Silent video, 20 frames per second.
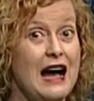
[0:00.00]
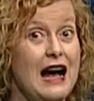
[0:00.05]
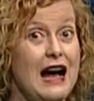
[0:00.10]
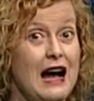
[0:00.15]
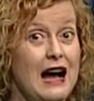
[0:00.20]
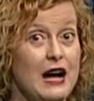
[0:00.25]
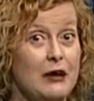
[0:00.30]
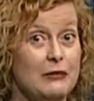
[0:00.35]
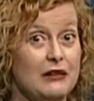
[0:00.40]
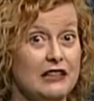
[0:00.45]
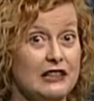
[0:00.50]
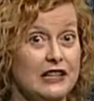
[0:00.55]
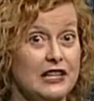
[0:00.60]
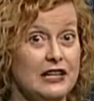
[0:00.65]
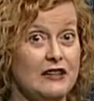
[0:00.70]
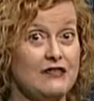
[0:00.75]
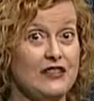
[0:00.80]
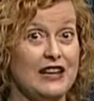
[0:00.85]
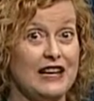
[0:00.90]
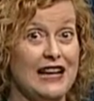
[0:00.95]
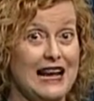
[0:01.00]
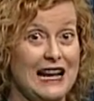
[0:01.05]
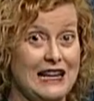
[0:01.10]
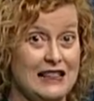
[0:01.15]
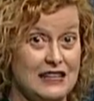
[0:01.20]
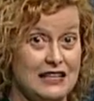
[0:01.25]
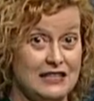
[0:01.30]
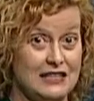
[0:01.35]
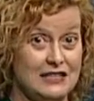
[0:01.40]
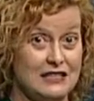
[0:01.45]
I believe that
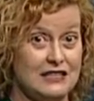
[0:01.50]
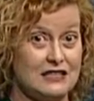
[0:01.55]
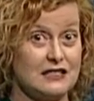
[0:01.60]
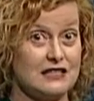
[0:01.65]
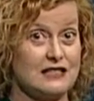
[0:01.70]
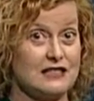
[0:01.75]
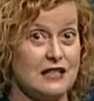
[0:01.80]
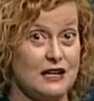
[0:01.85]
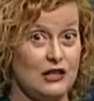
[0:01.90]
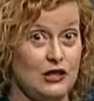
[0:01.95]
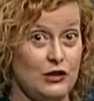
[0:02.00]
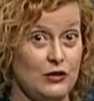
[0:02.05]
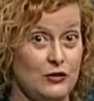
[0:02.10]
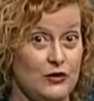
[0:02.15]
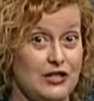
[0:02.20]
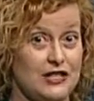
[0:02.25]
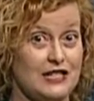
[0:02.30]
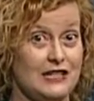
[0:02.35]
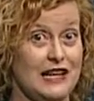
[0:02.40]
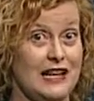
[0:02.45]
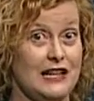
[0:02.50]
atheists, secularists,